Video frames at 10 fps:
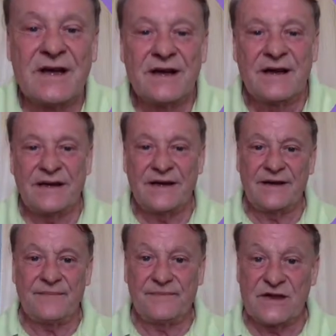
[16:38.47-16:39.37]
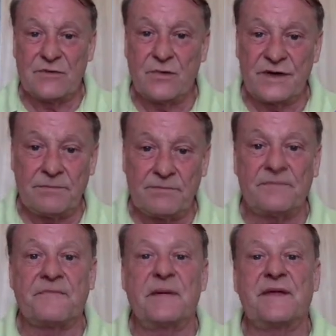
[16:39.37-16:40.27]
You wouldn't
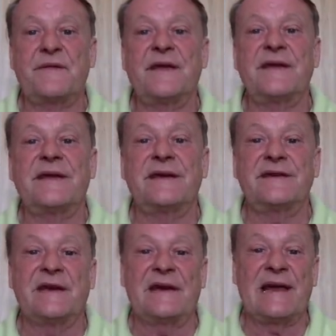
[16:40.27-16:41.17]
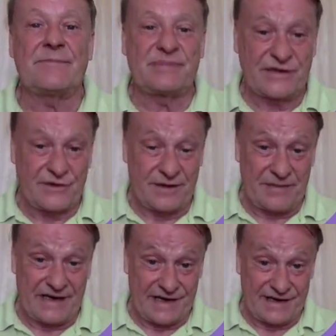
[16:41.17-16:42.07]
be thinking Delap's going to
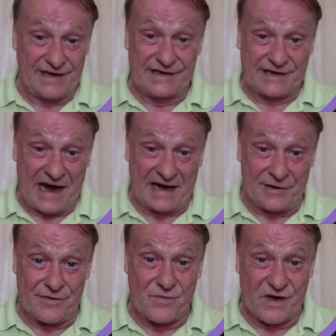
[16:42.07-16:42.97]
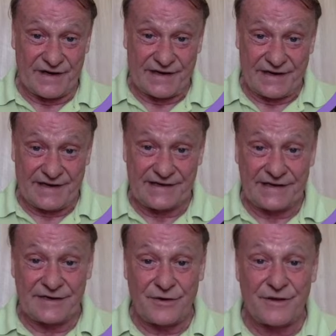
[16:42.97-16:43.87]
be getting his head on one of these.
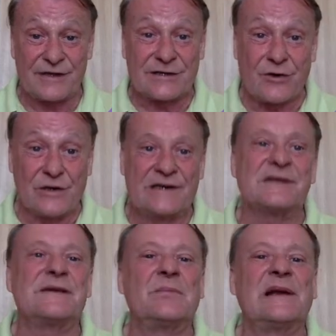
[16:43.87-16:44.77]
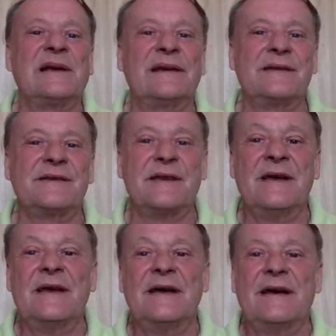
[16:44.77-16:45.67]
He's not the tallest of players.
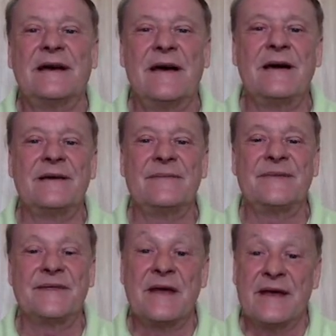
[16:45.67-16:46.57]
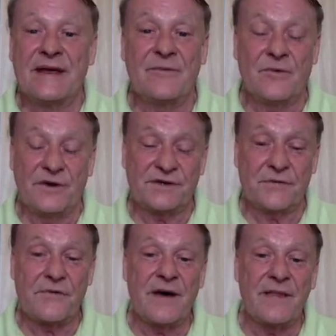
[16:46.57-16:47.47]
And it was a
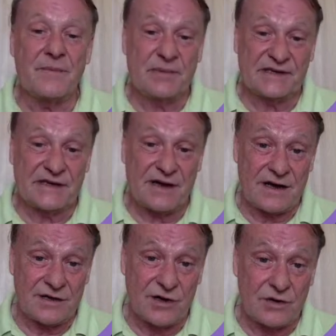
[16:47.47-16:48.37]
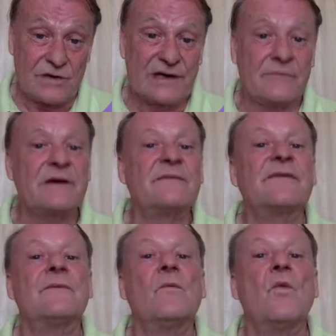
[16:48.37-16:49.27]
rather bizarre goal. It went
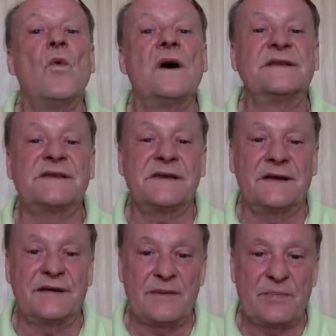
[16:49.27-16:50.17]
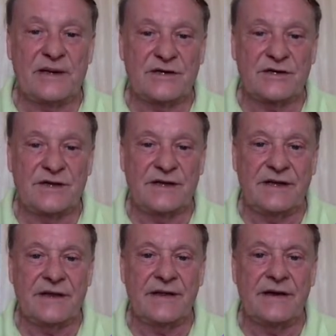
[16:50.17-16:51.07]
from one side of the pitch to the
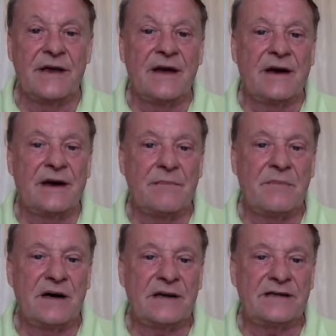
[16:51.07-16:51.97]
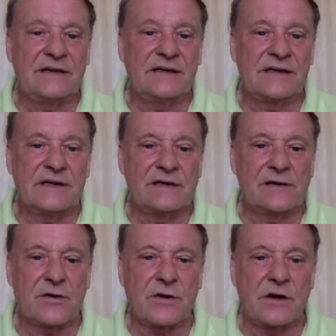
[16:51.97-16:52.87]
other. Marty's little
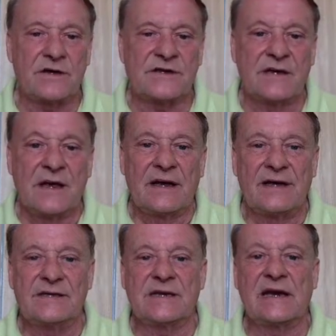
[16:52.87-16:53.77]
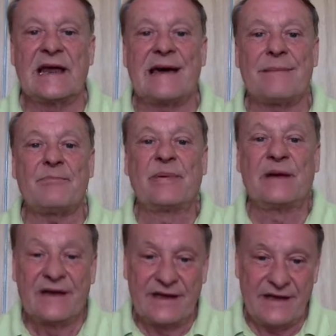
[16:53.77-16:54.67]
cross, and Delap,
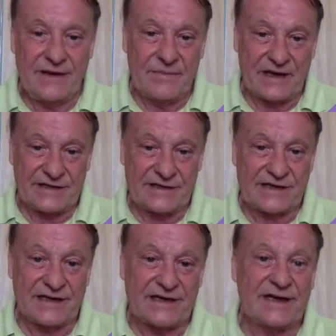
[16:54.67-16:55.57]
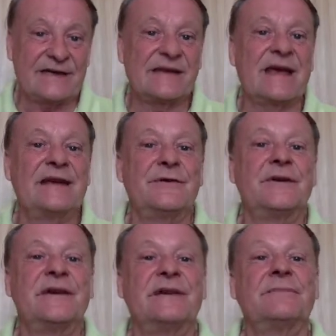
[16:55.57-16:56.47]
he managed to get his head on
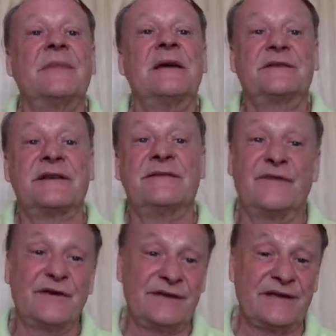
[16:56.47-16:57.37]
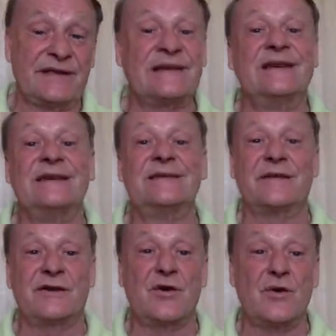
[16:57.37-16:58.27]
it, divert it into
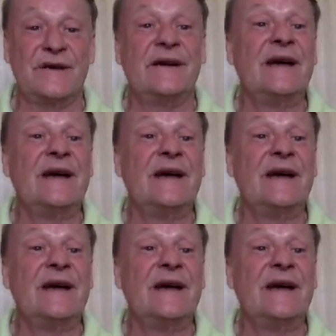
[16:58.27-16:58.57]
the corner.